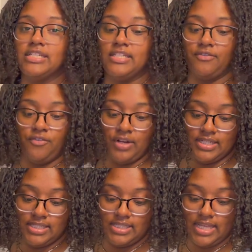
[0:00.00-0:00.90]

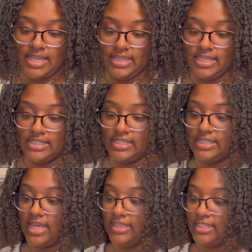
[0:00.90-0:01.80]
difference in this is
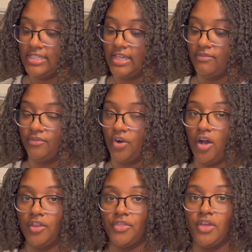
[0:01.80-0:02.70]
that this can
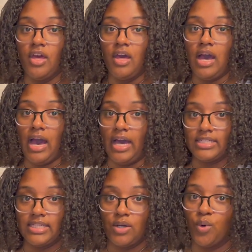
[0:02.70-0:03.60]
froth
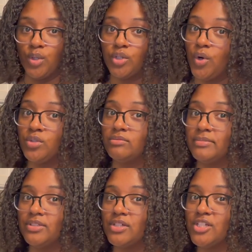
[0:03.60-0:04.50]
hot or cold
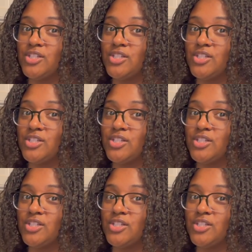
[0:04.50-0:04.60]
milk.